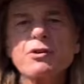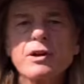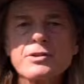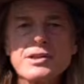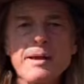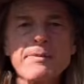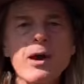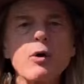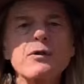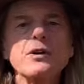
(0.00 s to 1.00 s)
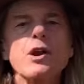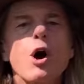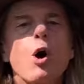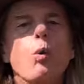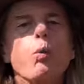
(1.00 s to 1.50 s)
grows up, they often
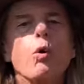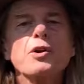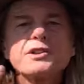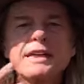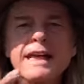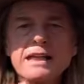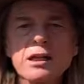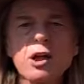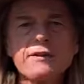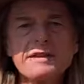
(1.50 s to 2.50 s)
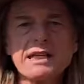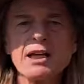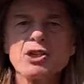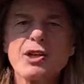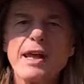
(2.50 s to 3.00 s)
want to get a lot of
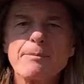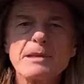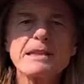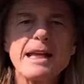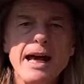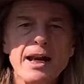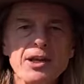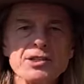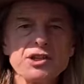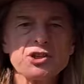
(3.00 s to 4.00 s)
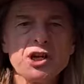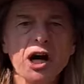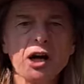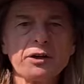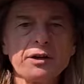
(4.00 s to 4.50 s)
attention they missed out on as a
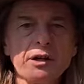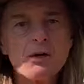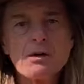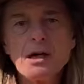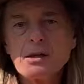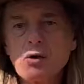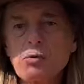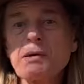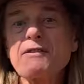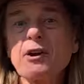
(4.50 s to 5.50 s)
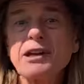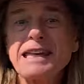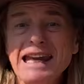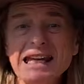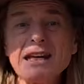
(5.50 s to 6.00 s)
child. It could be very
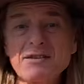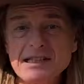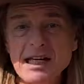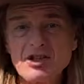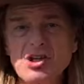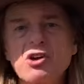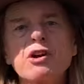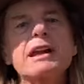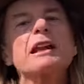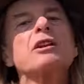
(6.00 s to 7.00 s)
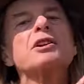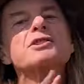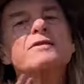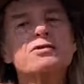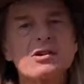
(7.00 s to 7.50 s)
negative attention, creating
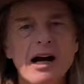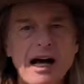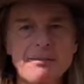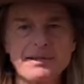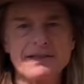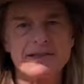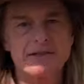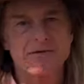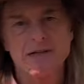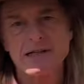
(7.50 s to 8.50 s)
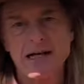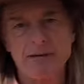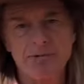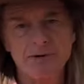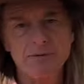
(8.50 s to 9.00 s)
lots of dramas, for
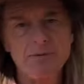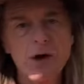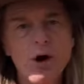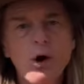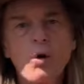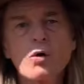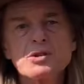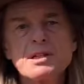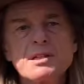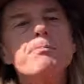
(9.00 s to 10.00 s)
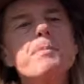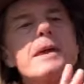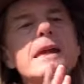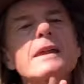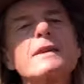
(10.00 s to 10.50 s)
example, or just
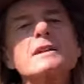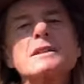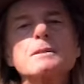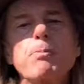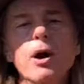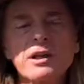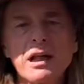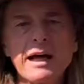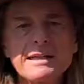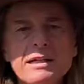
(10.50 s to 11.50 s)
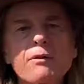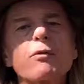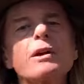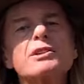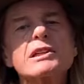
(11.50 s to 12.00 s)
being in the spotlight so
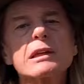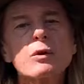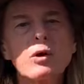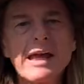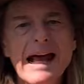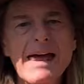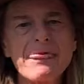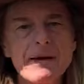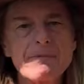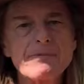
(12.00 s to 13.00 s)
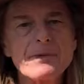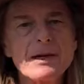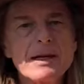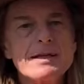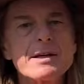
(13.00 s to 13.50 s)
everyone's looking at them.
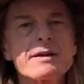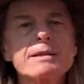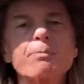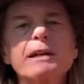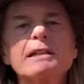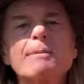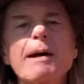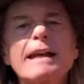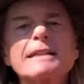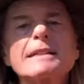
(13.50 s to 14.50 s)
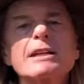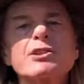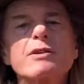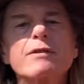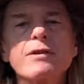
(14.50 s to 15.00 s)
So this brings about a sense of